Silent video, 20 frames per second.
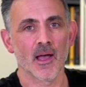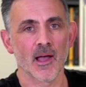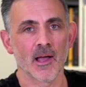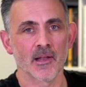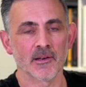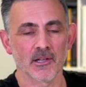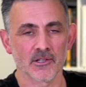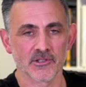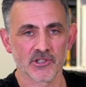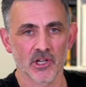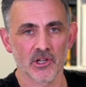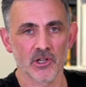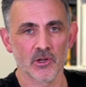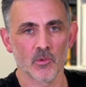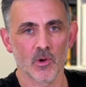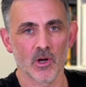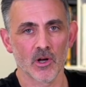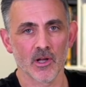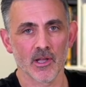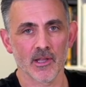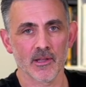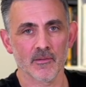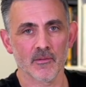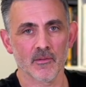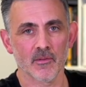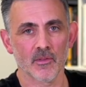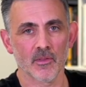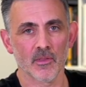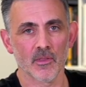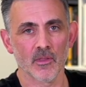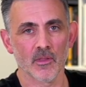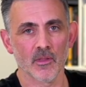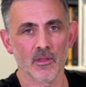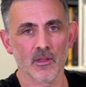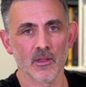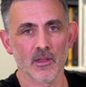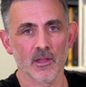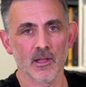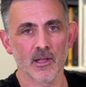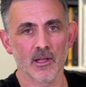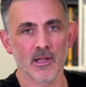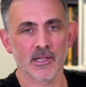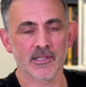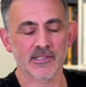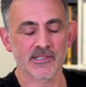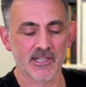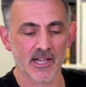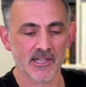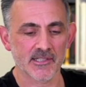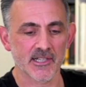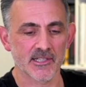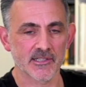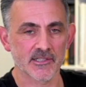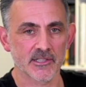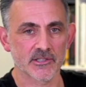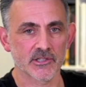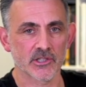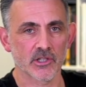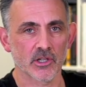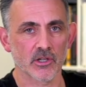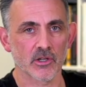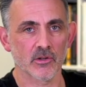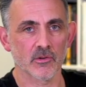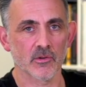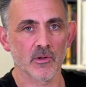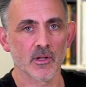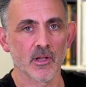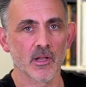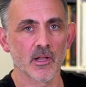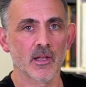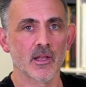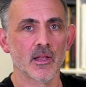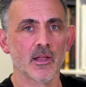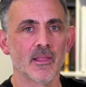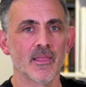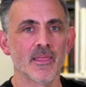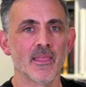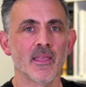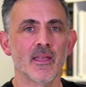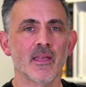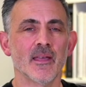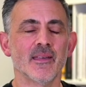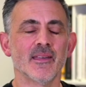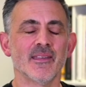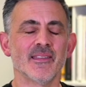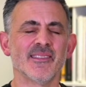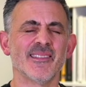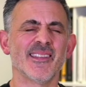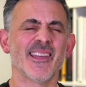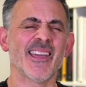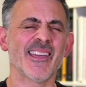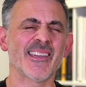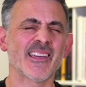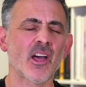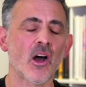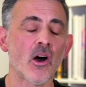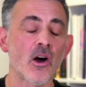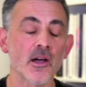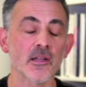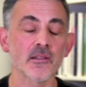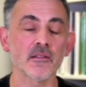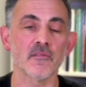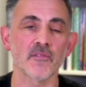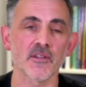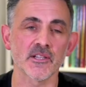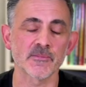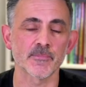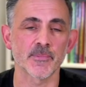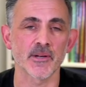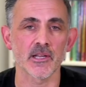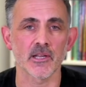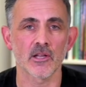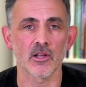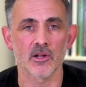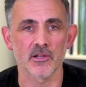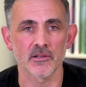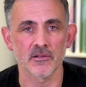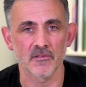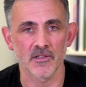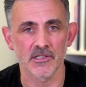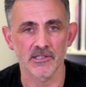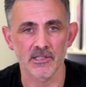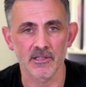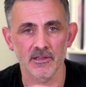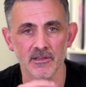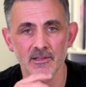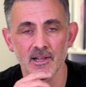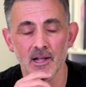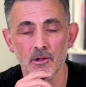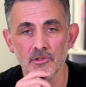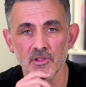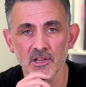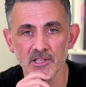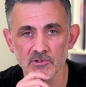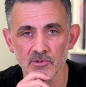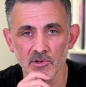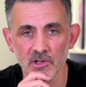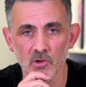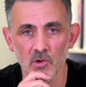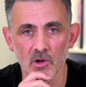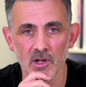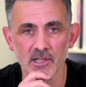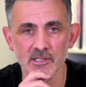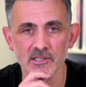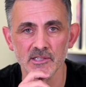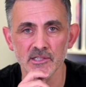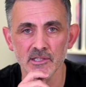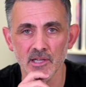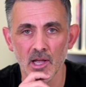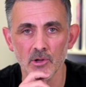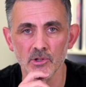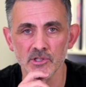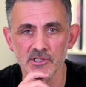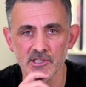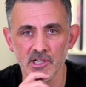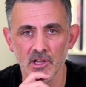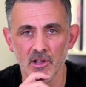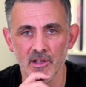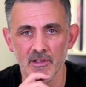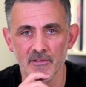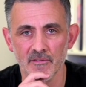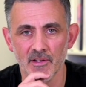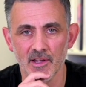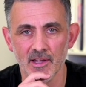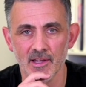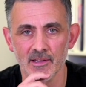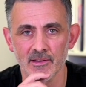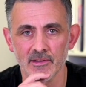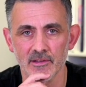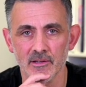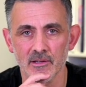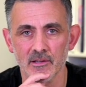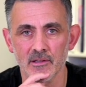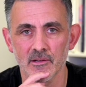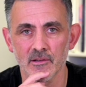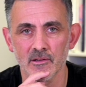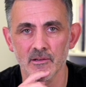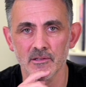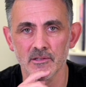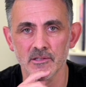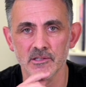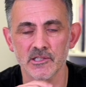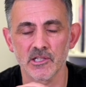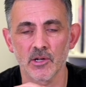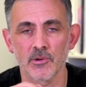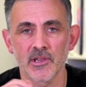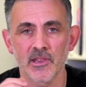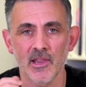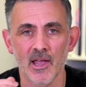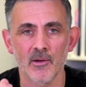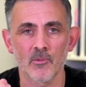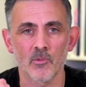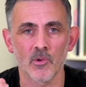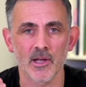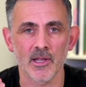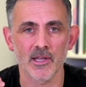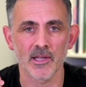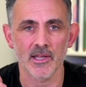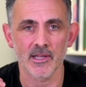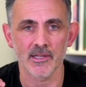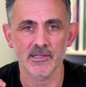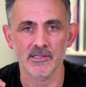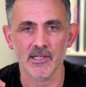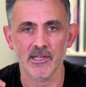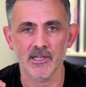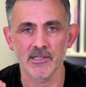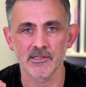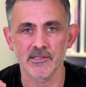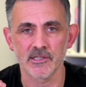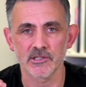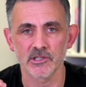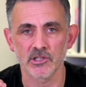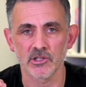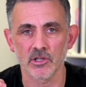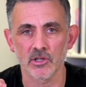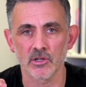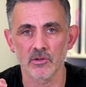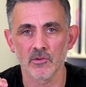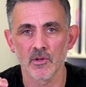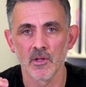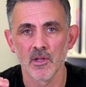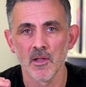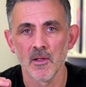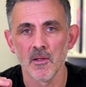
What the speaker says: And I'll tell you why. It says easy to do. It kind of is, but it kind of isn't. Now, this requires no sleight of hand. So in that way, it's easy to do.